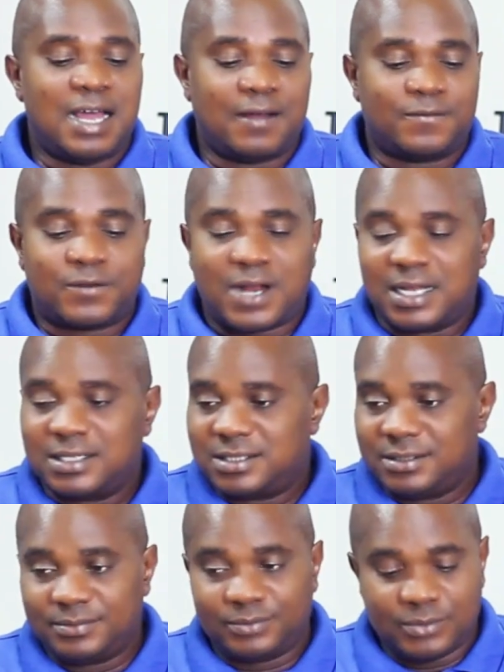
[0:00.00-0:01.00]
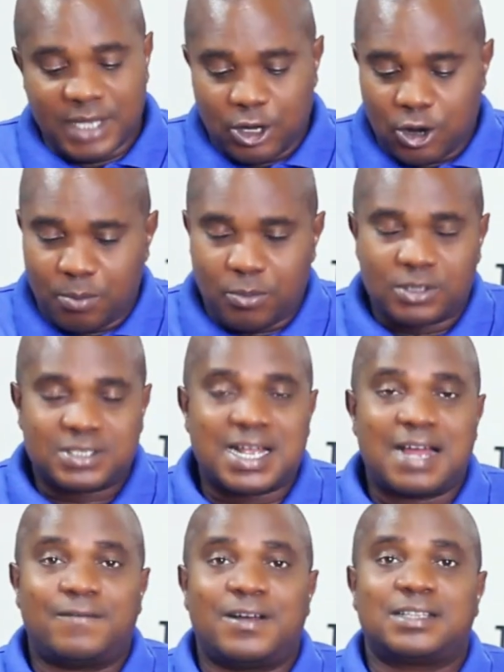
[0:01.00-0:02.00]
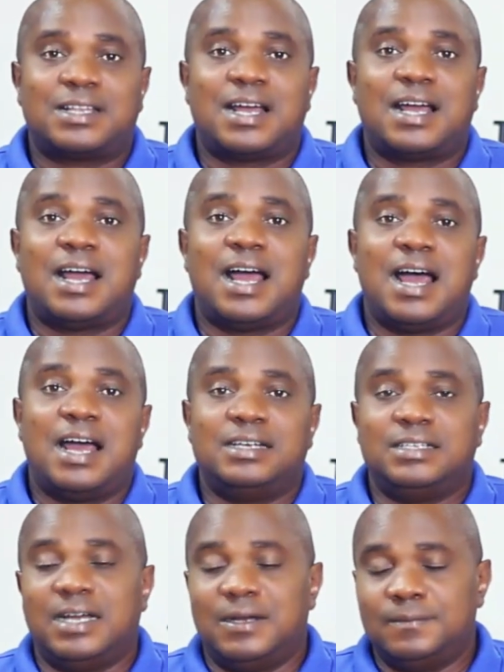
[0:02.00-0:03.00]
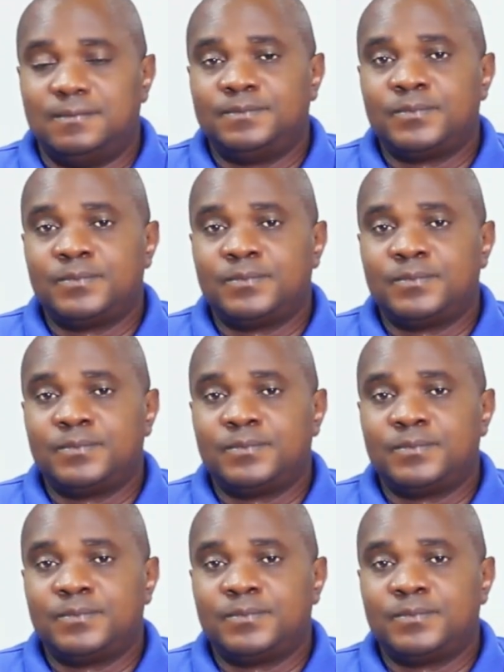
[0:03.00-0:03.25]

I've tried Elon Musk avatar, and um,